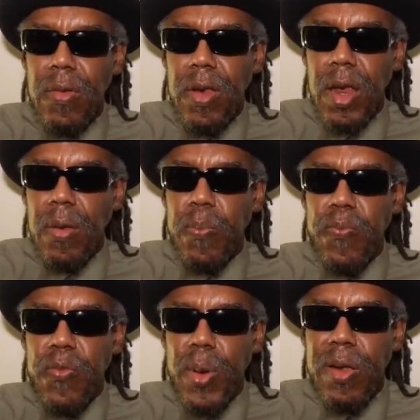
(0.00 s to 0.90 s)

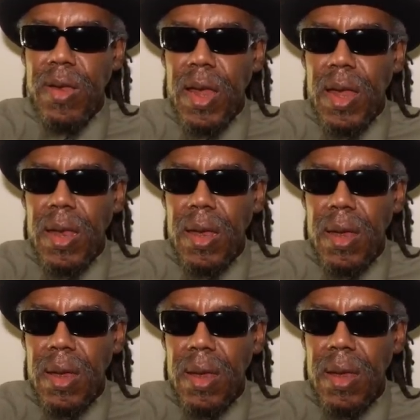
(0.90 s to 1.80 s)
10%?
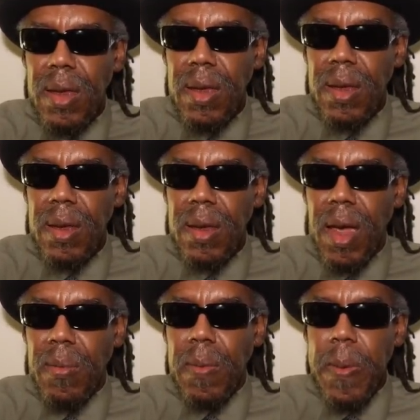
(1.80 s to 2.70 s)

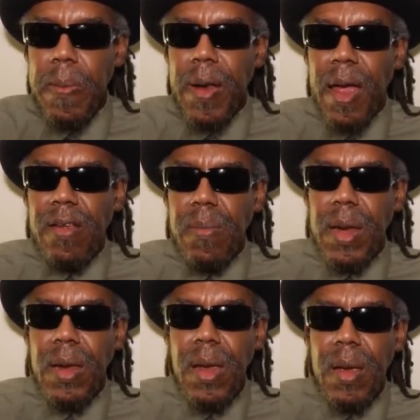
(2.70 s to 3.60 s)
How many people asking me,